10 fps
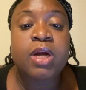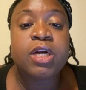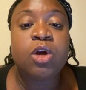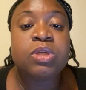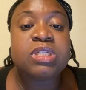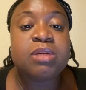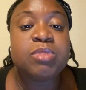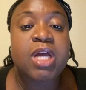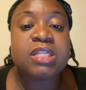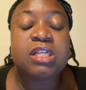I know it
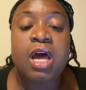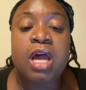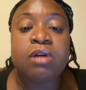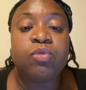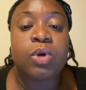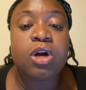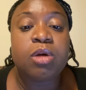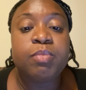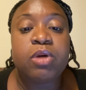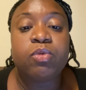seems like it's a lot of
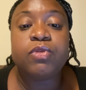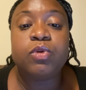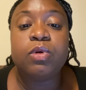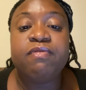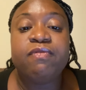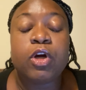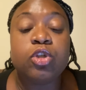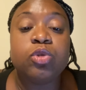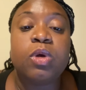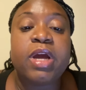work, but with doing
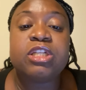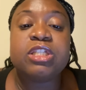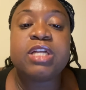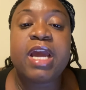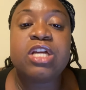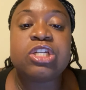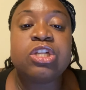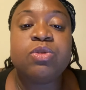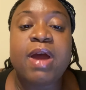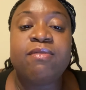virtual
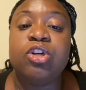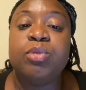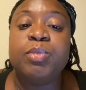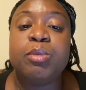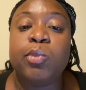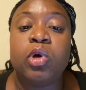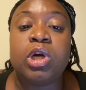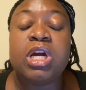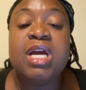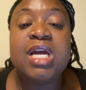education, you have a little bit more